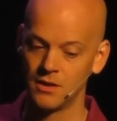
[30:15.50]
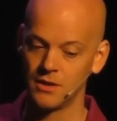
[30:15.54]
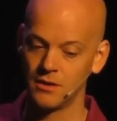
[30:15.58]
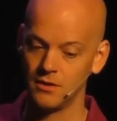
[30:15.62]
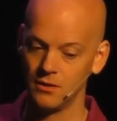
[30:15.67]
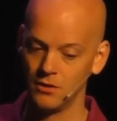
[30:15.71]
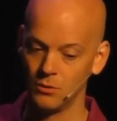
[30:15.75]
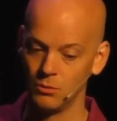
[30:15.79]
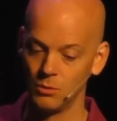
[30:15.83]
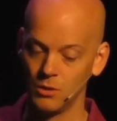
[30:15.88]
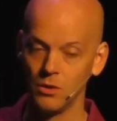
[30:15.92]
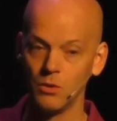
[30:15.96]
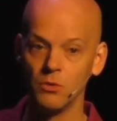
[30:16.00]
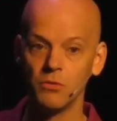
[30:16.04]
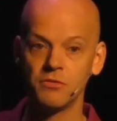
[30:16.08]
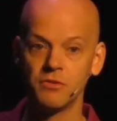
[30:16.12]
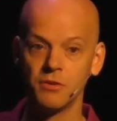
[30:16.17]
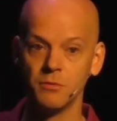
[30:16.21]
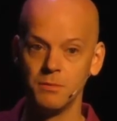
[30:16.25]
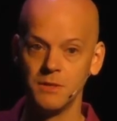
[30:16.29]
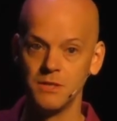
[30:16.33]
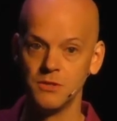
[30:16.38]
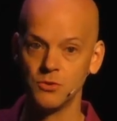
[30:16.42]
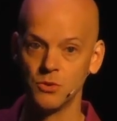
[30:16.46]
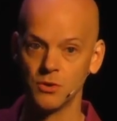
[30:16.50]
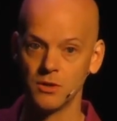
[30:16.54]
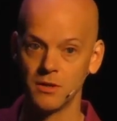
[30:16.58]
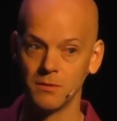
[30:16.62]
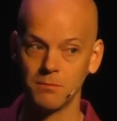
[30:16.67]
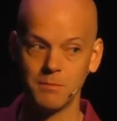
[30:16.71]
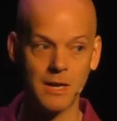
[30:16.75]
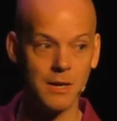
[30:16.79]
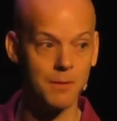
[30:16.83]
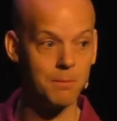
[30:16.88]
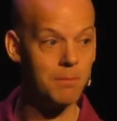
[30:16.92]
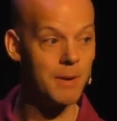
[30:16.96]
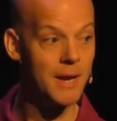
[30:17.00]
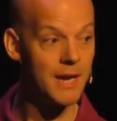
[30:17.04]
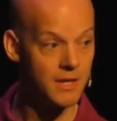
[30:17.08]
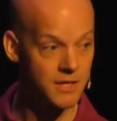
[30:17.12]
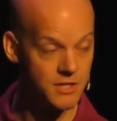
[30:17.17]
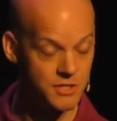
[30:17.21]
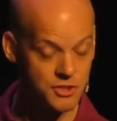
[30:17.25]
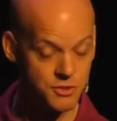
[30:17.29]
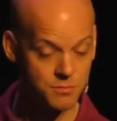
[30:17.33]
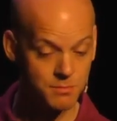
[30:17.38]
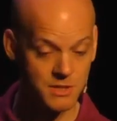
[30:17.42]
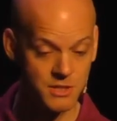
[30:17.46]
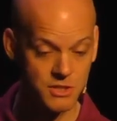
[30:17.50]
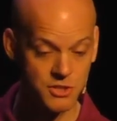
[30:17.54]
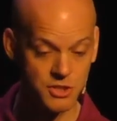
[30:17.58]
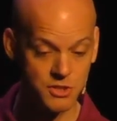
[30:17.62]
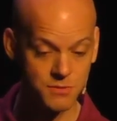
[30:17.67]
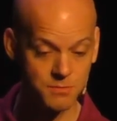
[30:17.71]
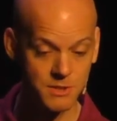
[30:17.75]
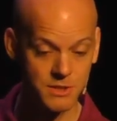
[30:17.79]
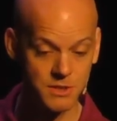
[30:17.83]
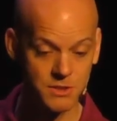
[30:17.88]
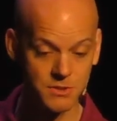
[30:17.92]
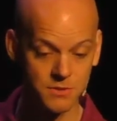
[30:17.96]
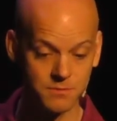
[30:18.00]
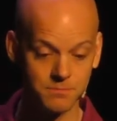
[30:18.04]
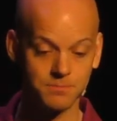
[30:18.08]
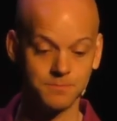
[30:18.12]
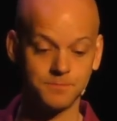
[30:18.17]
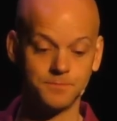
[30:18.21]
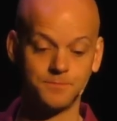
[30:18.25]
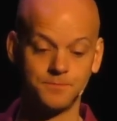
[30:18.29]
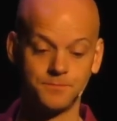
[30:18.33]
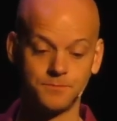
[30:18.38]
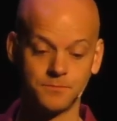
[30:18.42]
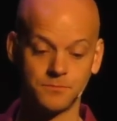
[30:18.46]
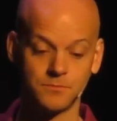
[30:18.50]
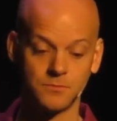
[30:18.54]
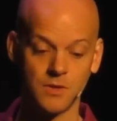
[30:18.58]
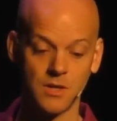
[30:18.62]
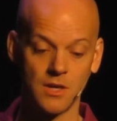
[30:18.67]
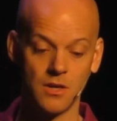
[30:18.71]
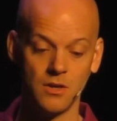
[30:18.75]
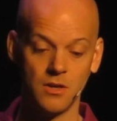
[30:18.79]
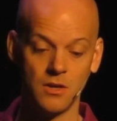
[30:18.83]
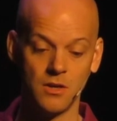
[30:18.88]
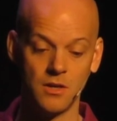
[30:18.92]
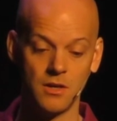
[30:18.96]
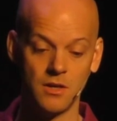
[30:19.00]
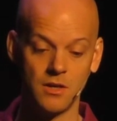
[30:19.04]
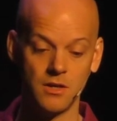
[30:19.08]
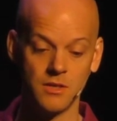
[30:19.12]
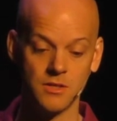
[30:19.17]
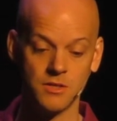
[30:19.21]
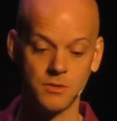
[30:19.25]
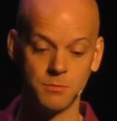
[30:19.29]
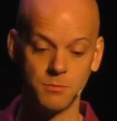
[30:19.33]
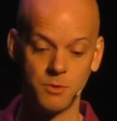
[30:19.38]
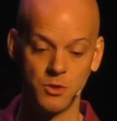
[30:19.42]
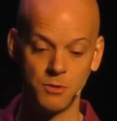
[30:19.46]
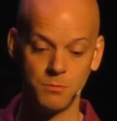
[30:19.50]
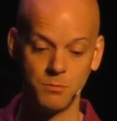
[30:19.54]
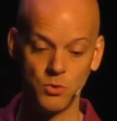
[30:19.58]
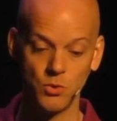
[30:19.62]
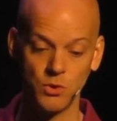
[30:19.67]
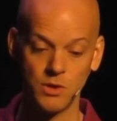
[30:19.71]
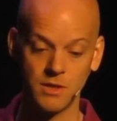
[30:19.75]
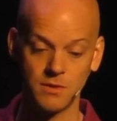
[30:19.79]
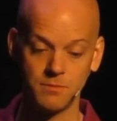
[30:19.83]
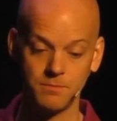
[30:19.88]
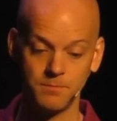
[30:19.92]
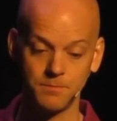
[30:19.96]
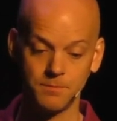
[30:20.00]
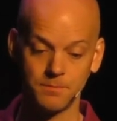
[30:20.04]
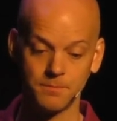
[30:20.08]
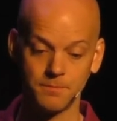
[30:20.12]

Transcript: Gil will also be talking about package management tomorrow morning.